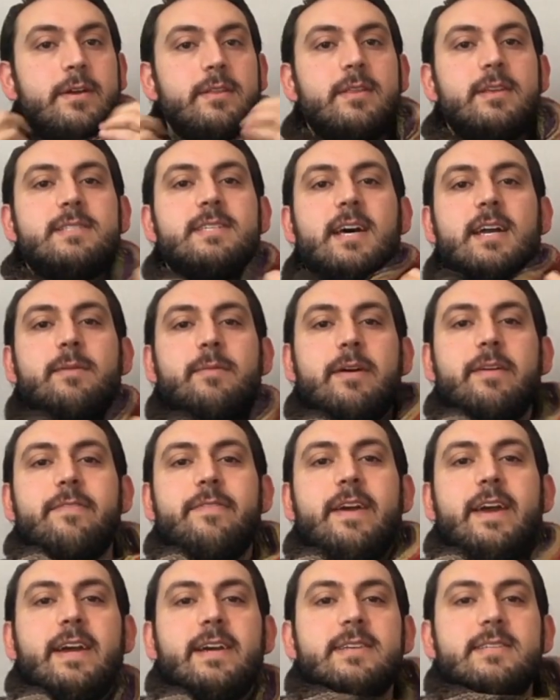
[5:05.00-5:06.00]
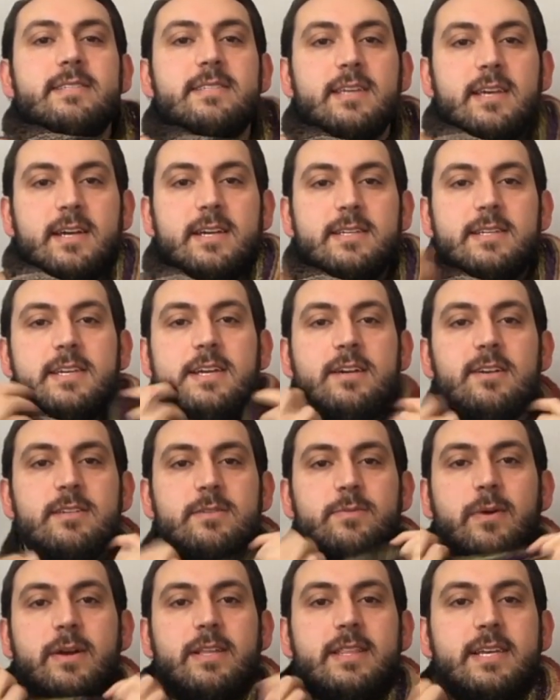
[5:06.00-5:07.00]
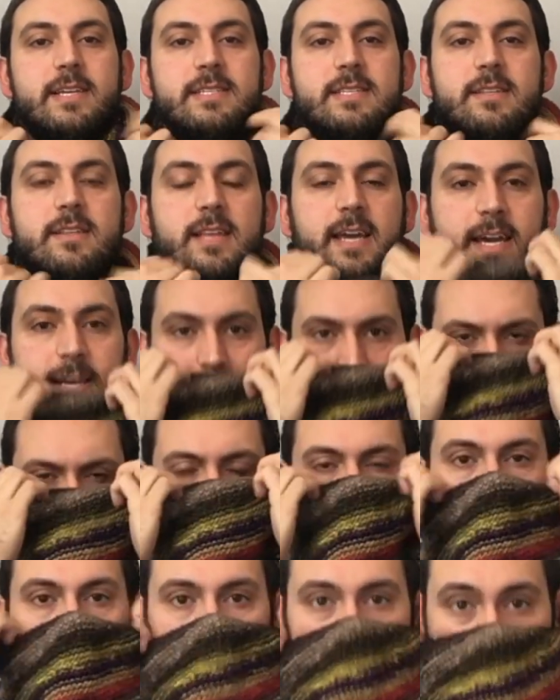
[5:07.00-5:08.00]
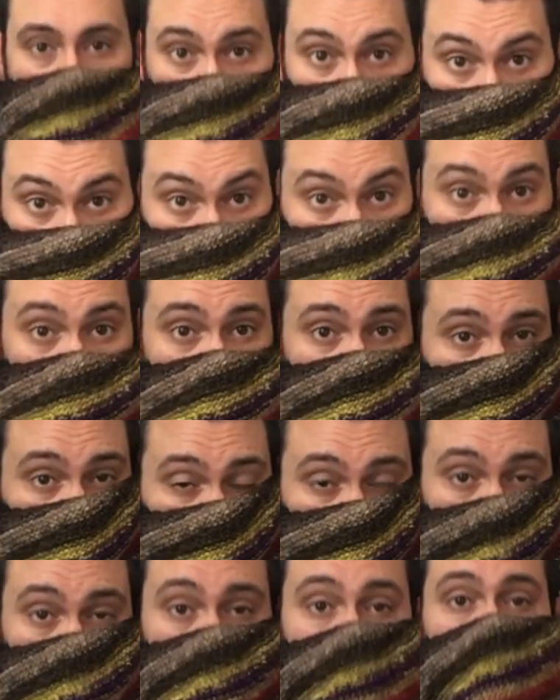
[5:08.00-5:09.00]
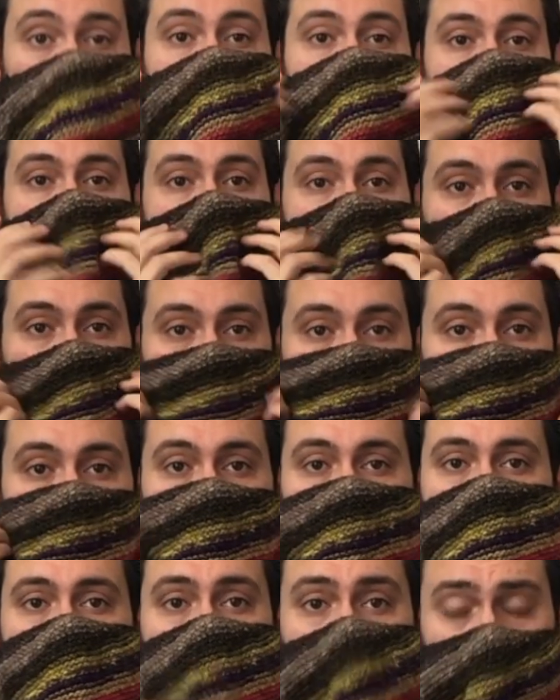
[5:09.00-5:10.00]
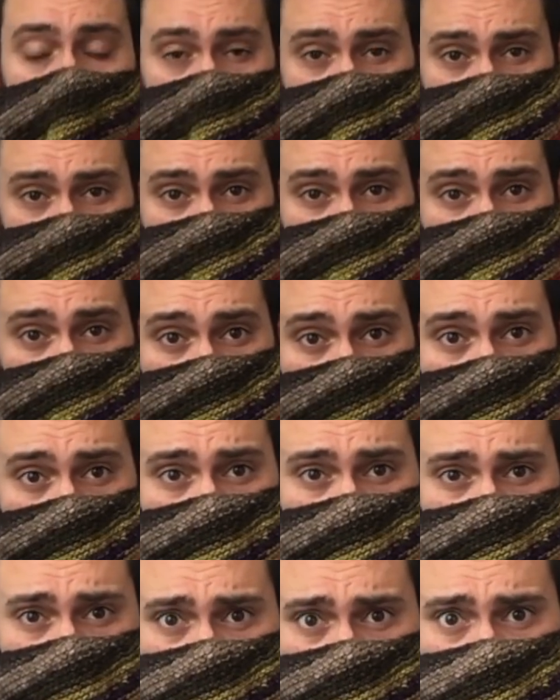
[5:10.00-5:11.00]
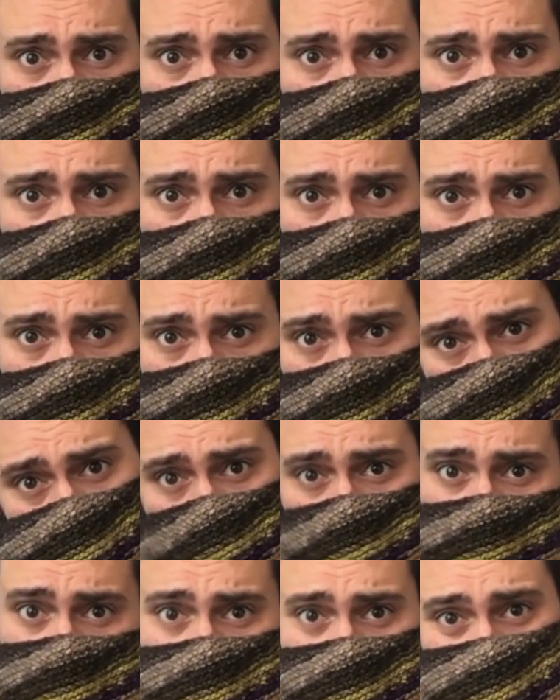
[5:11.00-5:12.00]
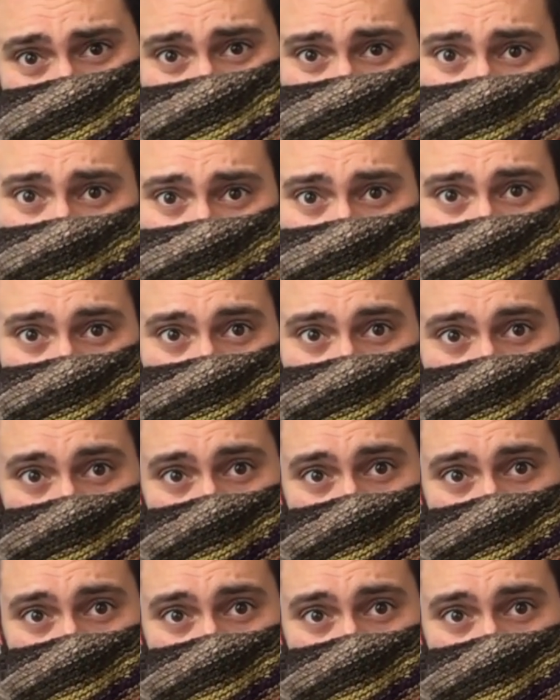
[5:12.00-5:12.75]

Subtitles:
the side of my face, and here's where this lays. So it's perfect because when it's, you know, cold out and I'm walking around New York City,